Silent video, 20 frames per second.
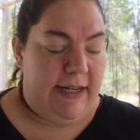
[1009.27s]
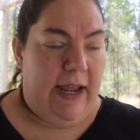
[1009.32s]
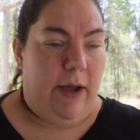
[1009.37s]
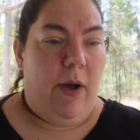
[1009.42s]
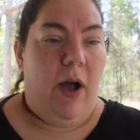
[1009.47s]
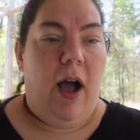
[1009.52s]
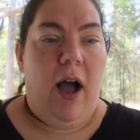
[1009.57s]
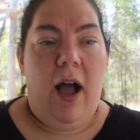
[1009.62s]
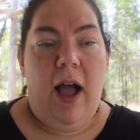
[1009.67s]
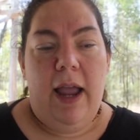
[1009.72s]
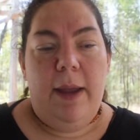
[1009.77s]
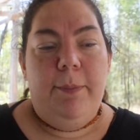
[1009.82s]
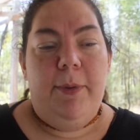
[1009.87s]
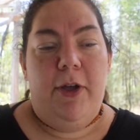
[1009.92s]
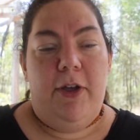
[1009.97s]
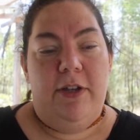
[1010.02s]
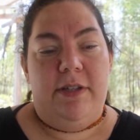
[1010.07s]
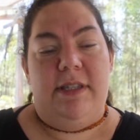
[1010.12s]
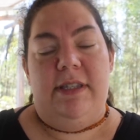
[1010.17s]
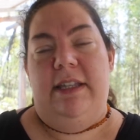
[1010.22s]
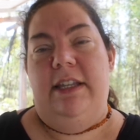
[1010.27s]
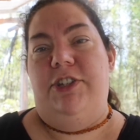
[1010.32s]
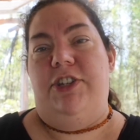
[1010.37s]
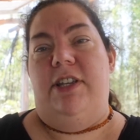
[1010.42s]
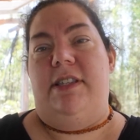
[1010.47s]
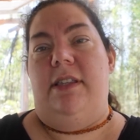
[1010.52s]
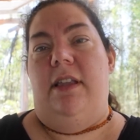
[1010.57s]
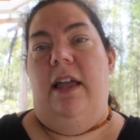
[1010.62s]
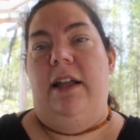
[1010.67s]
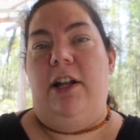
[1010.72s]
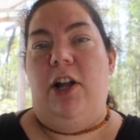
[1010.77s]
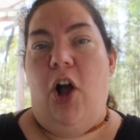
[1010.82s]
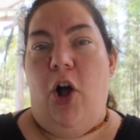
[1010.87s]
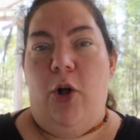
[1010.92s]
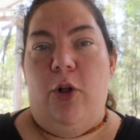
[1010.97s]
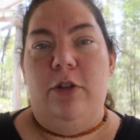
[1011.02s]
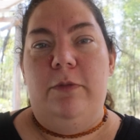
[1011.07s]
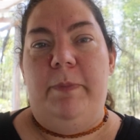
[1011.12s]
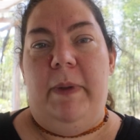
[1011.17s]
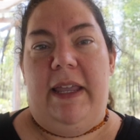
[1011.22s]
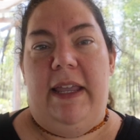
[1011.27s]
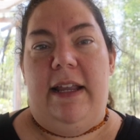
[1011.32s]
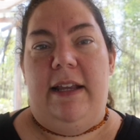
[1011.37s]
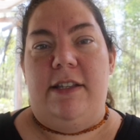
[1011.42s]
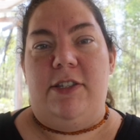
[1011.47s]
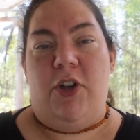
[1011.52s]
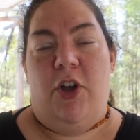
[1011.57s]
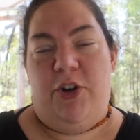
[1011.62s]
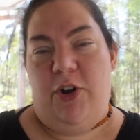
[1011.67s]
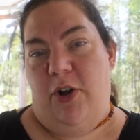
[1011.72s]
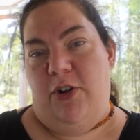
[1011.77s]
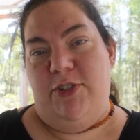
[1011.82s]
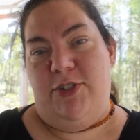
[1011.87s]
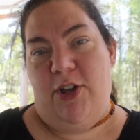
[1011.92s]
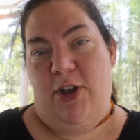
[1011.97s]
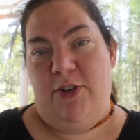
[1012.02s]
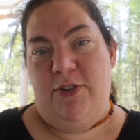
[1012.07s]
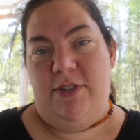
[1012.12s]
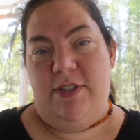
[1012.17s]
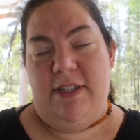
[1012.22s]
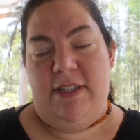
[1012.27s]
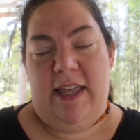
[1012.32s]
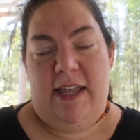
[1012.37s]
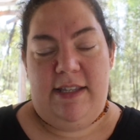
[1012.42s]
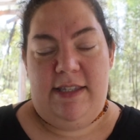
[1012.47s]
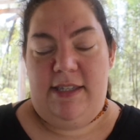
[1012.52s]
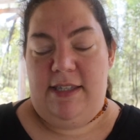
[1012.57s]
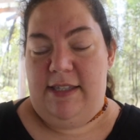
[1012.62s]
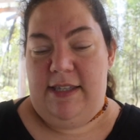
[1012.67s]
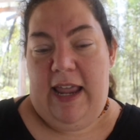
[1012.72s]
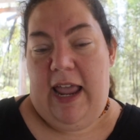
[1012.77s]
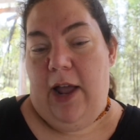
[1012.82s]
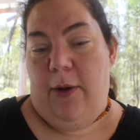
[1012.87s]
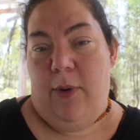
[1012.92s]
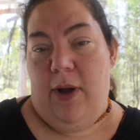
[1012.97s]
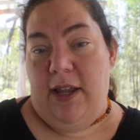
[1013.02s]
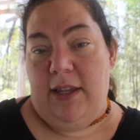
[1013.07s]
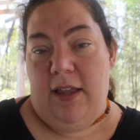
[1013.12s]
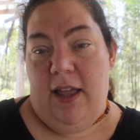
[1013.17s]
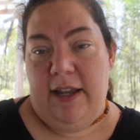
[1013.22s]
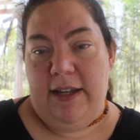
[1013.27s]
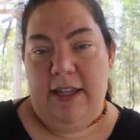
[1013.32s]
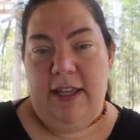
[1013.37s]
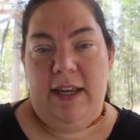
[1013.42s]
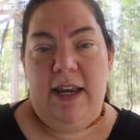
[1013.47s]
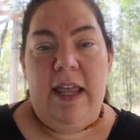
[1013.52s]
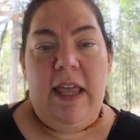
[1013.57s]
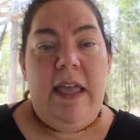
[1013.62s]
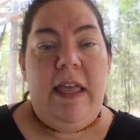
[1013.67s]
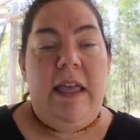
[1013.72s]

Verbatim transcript: Now, I personally just like cold beans on hot toast. That's how I like it.